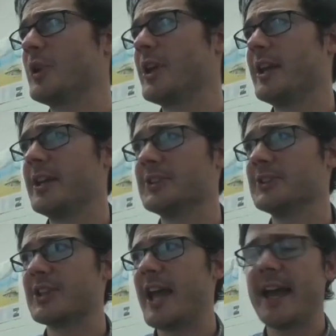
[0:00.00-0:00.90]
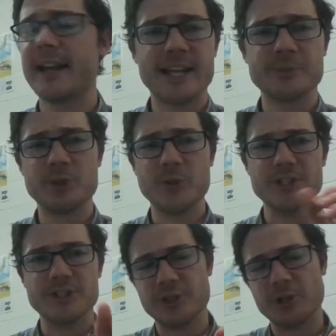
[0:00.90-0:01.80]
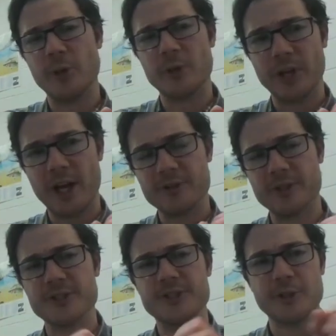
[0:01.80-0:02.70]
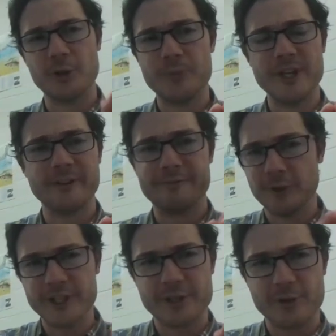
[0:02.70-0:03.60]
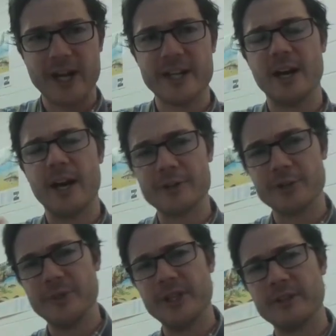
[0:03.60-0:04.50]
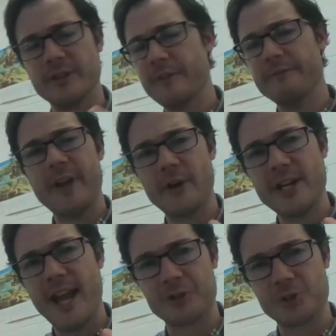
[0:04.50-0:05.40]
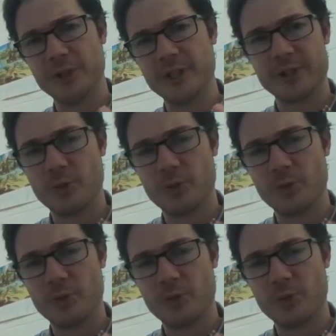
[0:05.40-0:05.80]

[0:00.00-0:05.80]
it is analyzed between 0 and 100, 0 being fully degraded, 100 being very natural and